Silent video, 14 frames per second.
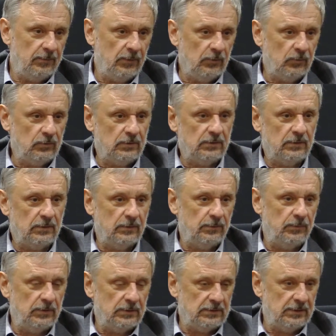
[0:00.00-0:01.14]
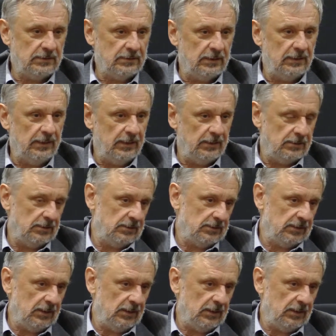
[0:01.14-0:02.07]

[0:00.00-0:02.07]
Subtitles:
about business intelligence.